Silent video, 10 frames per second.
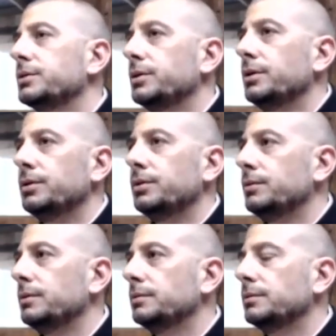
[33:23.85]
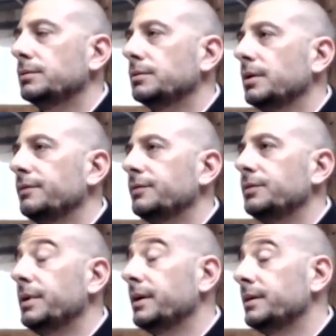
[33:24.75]
go a few
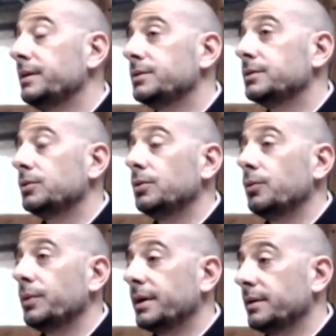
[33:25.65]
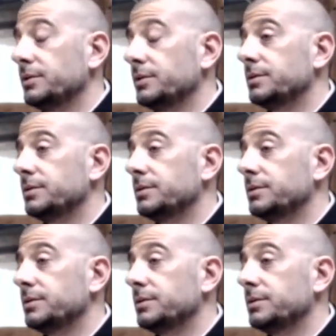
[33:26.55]
days or a week and